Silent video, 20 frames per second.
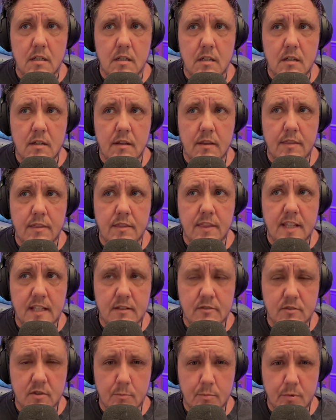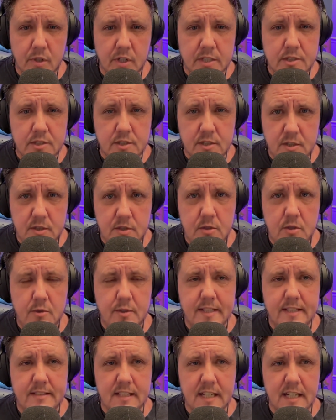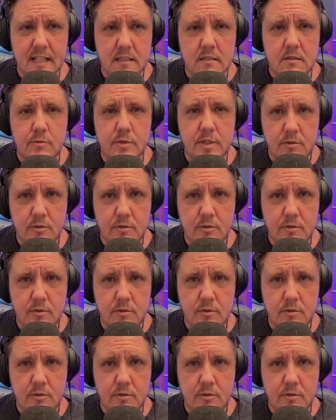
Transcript: things are brought to you exactly when